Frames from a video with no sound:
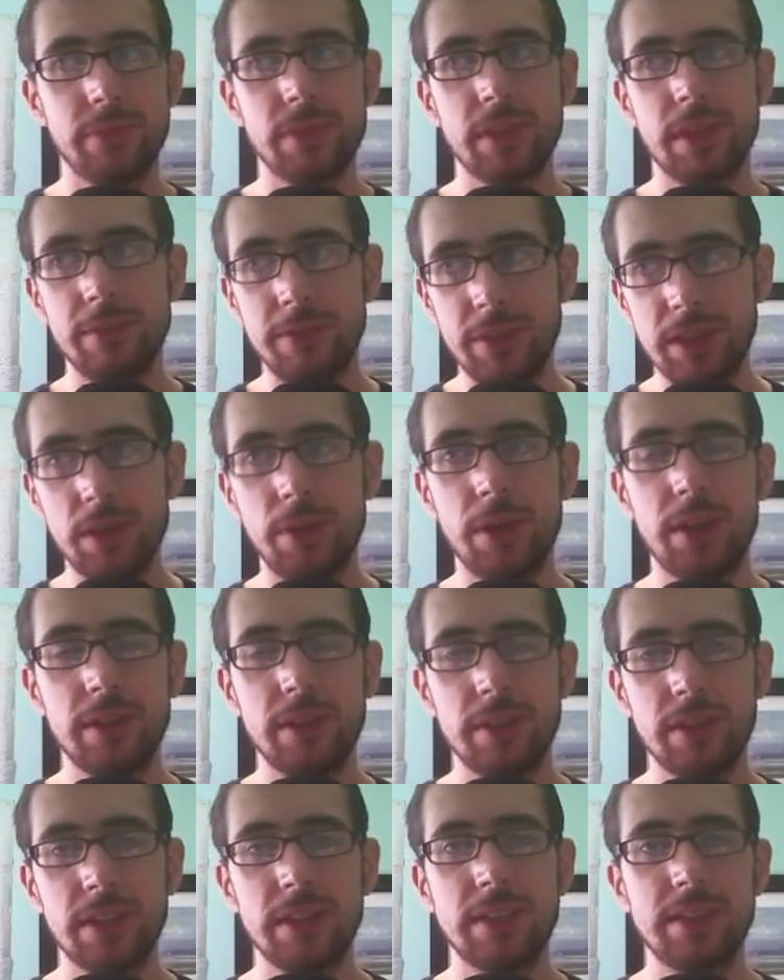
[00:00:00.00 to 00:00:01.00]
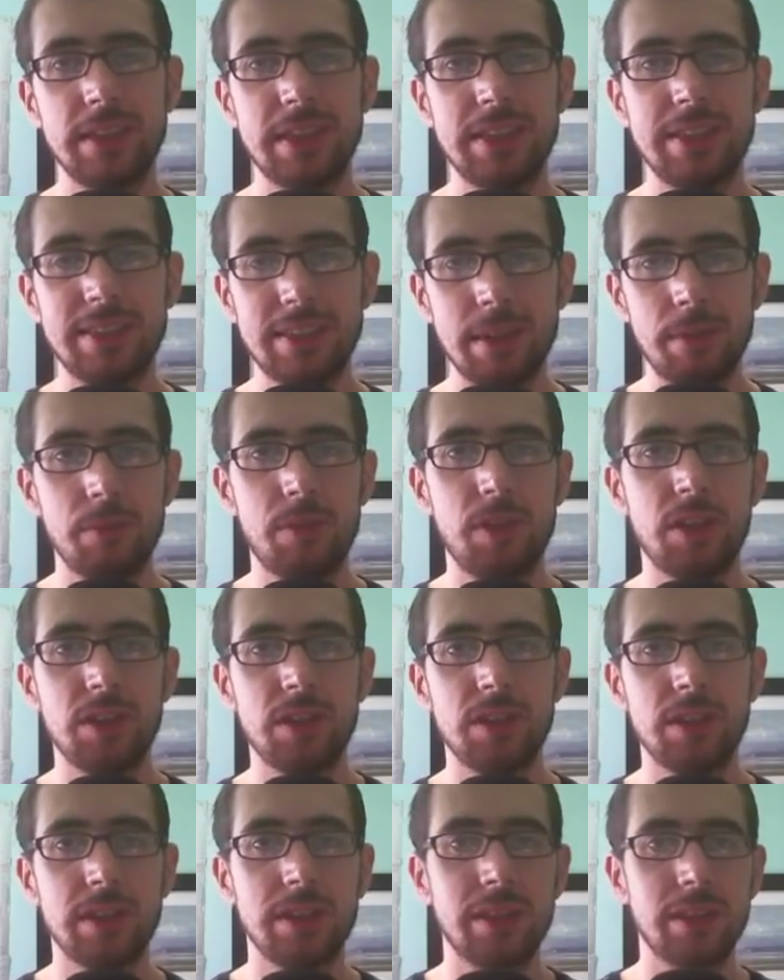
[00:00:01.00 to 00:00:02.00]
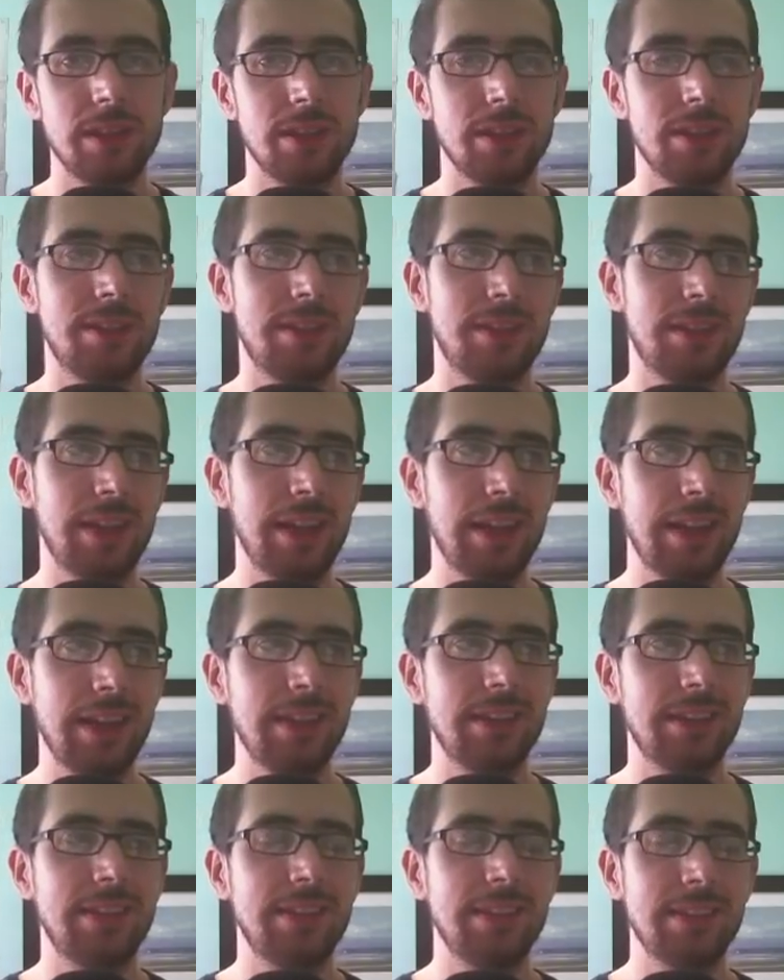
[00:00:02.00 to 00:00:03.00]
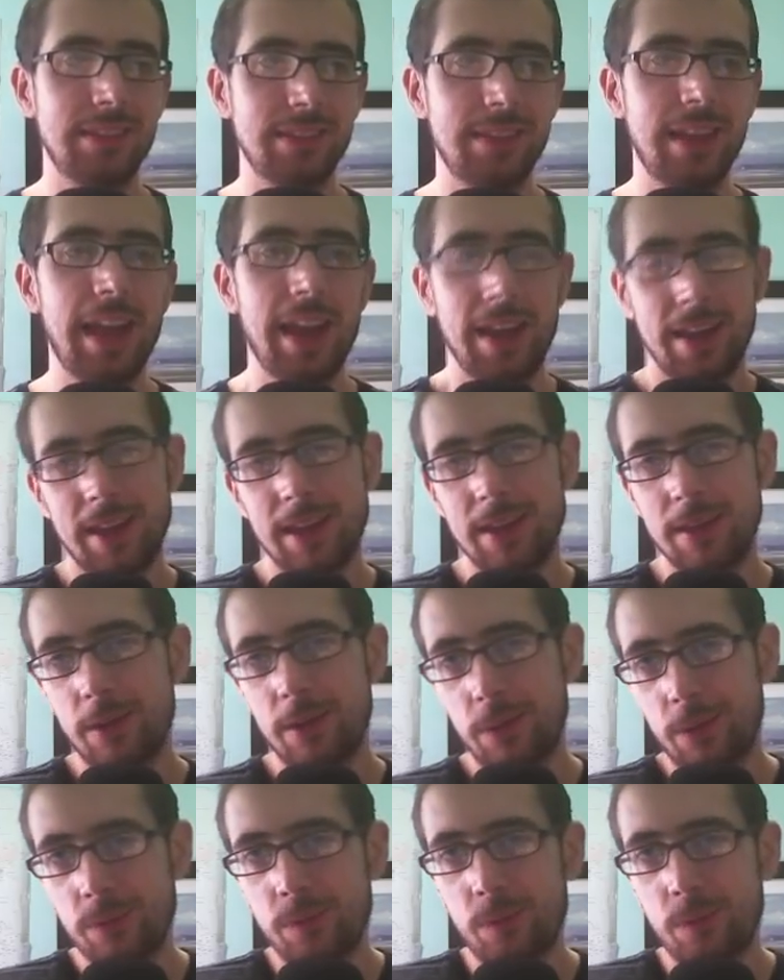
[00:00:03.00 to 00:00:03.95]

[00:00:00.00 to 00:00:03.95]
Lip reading: video editing is something that Linux is lagging